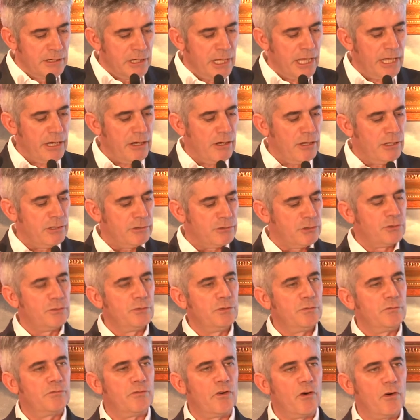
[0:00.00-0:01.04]
uh,
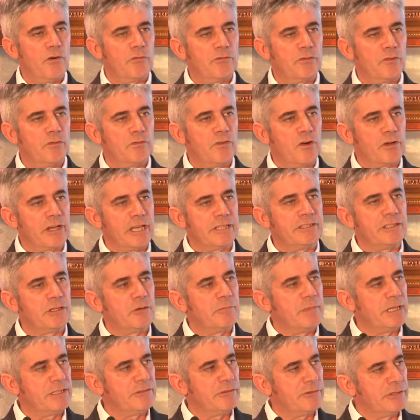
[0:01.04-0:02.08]
to, for, for getting a
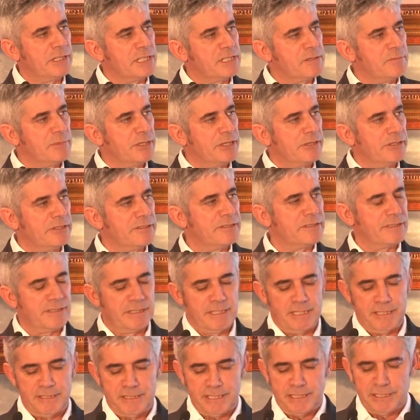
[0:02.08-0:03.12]
better experience
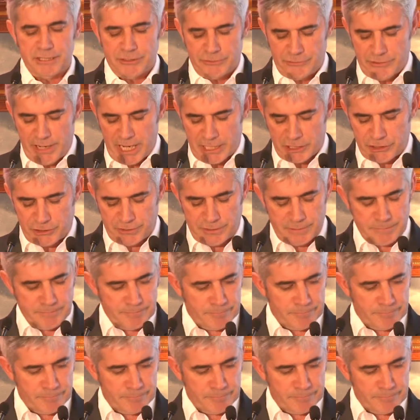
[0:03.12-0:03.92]
in the interaction.